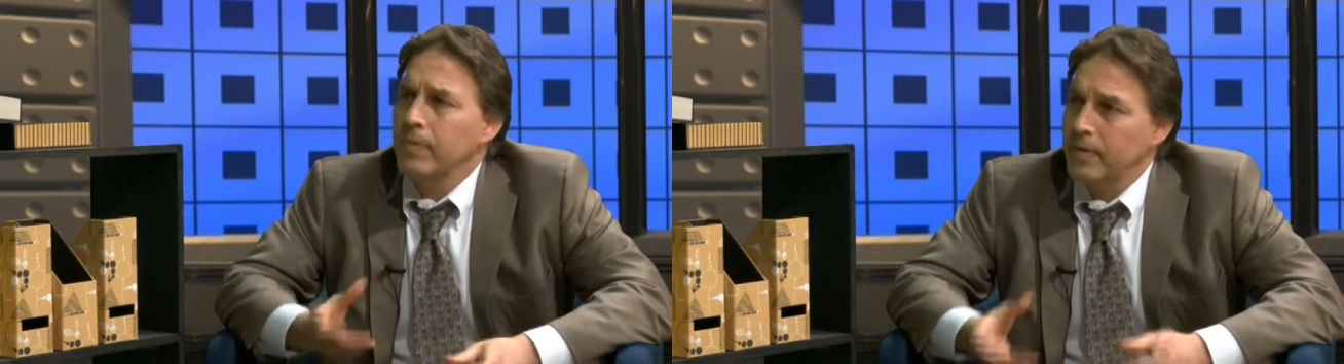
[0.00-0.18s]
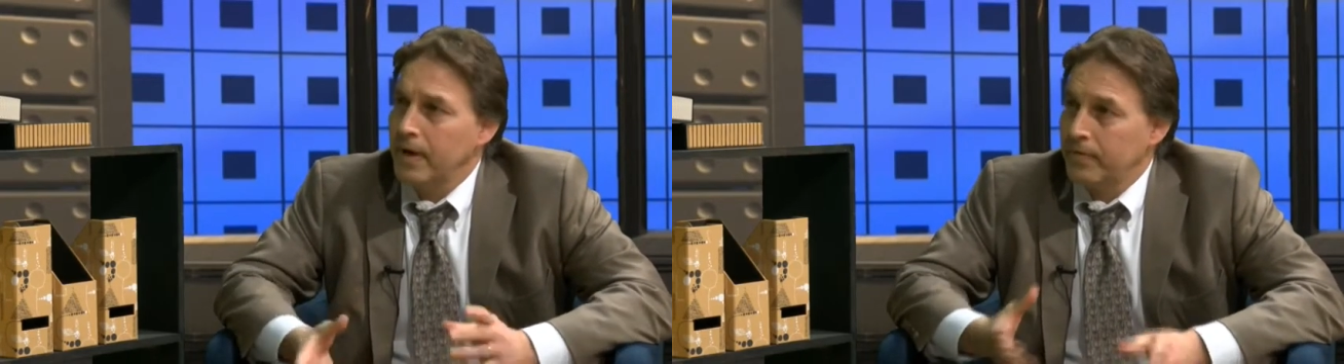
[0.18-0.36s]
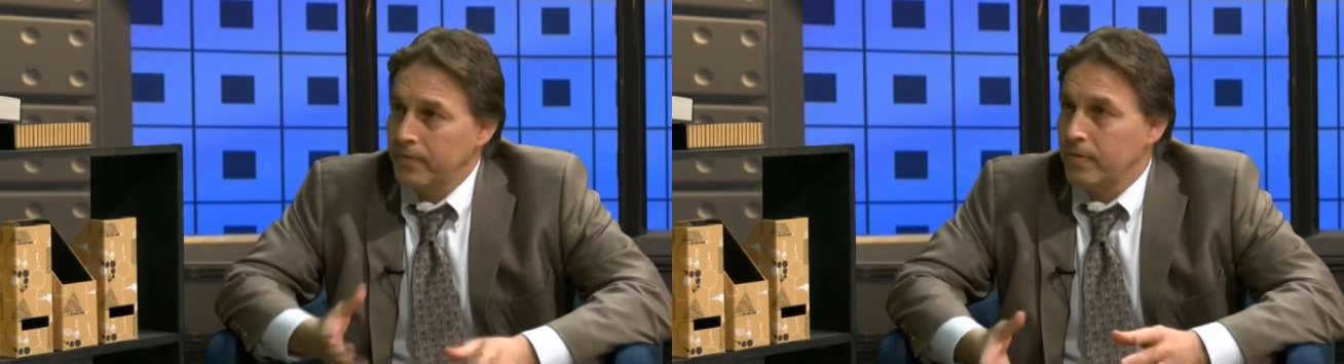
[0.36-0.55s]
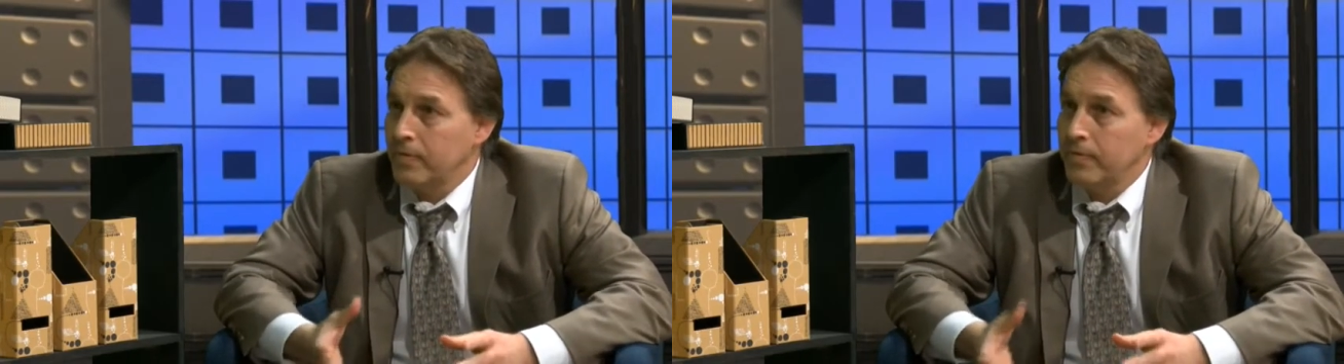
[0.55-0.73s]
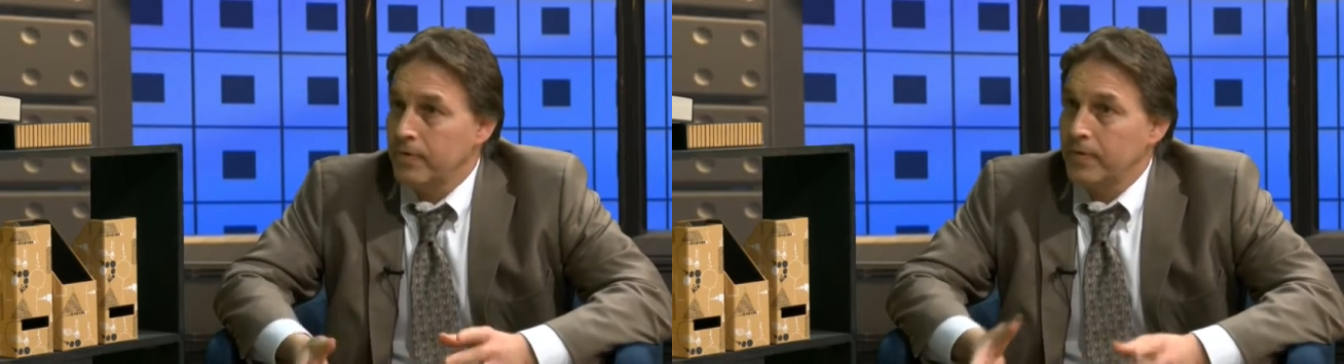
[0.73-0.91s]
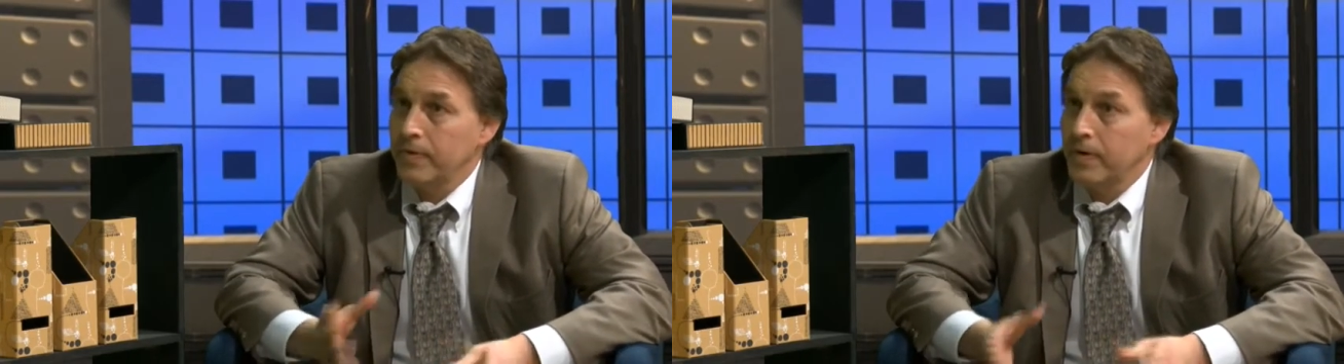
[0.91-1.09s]
But
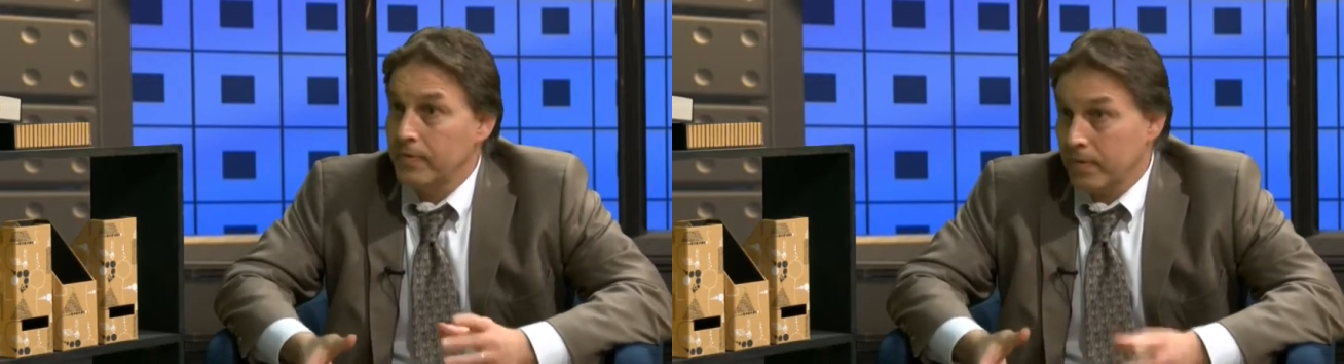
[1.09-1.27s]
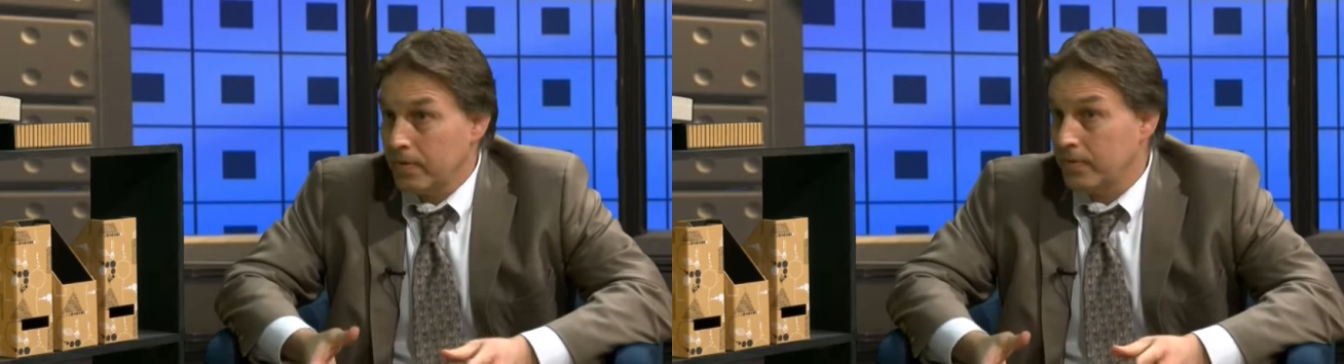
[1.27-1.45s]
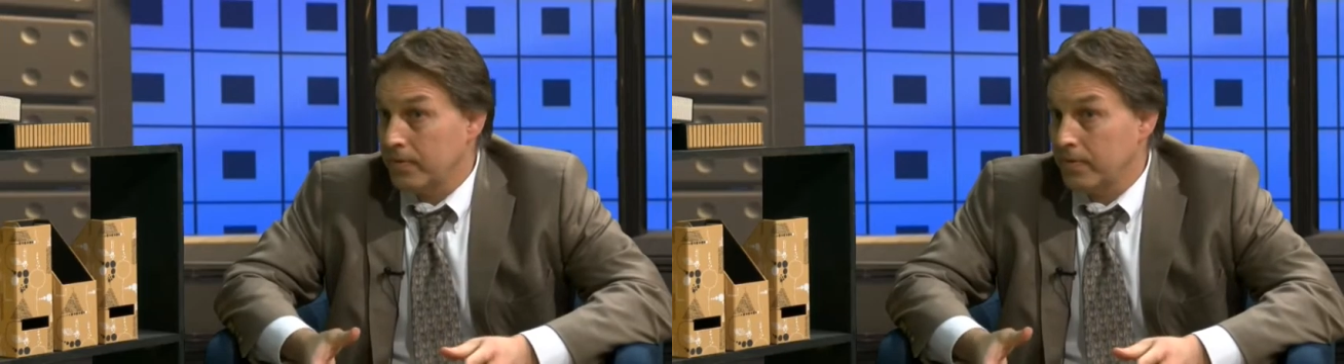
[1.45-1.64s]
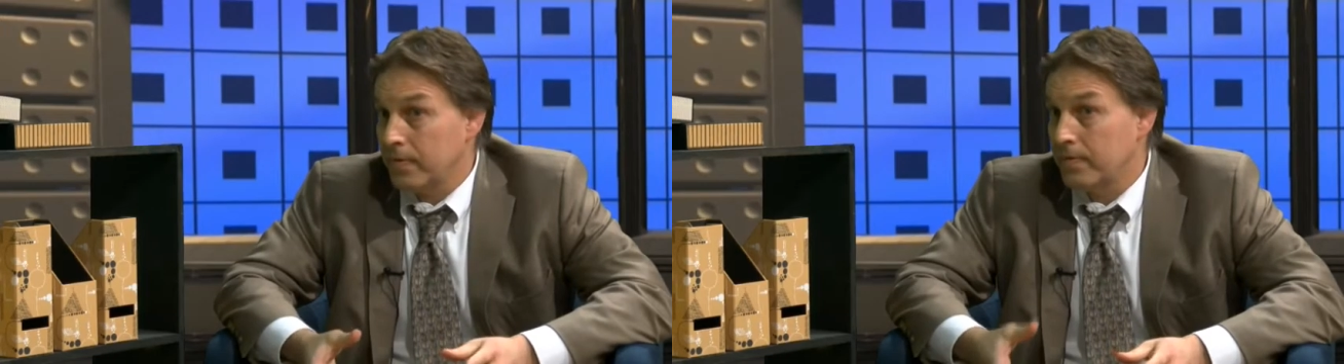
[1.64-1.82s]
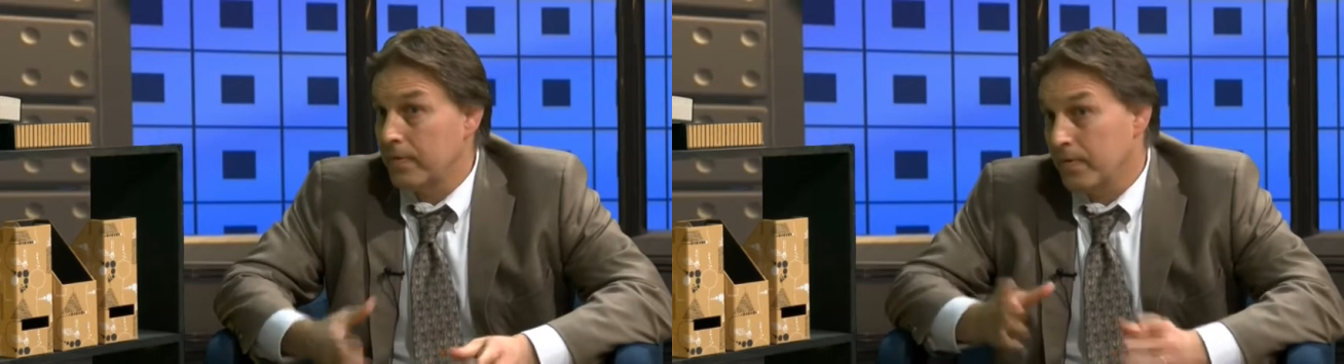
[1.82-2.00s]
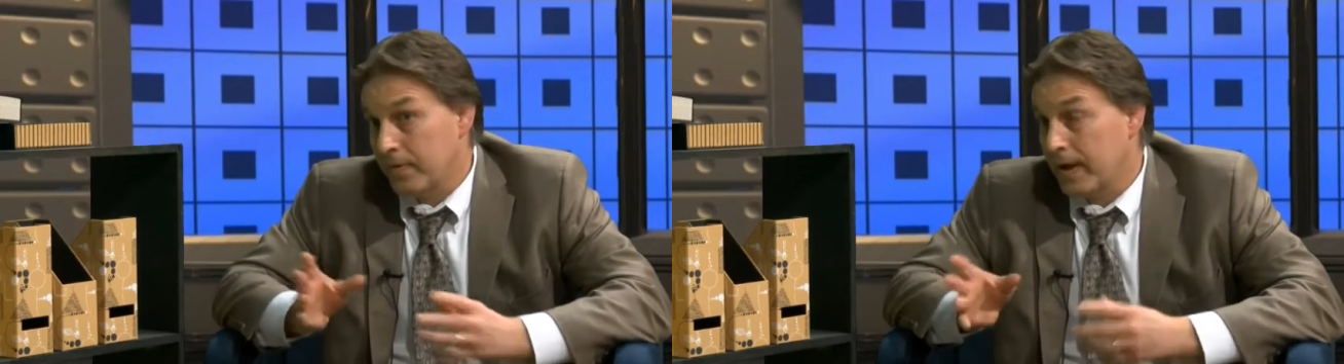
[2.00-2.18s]
freestyle is the closest to
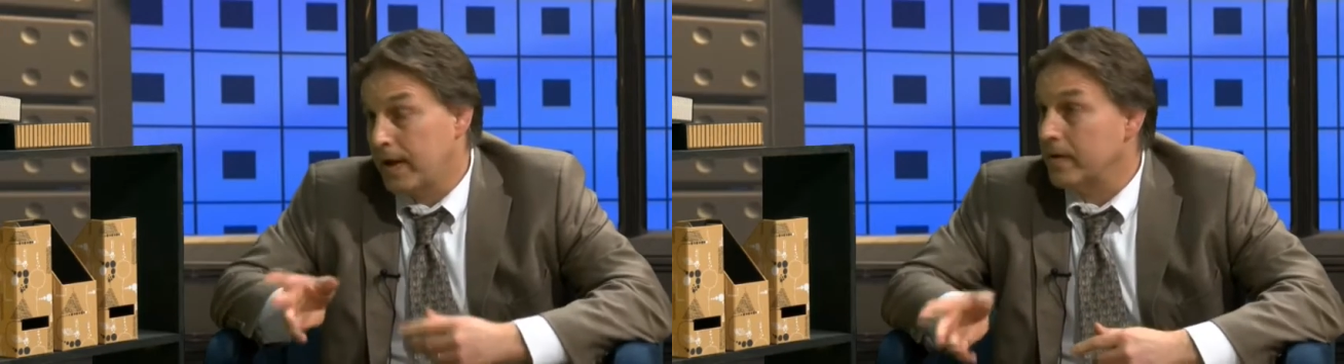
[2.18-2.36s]
folk style.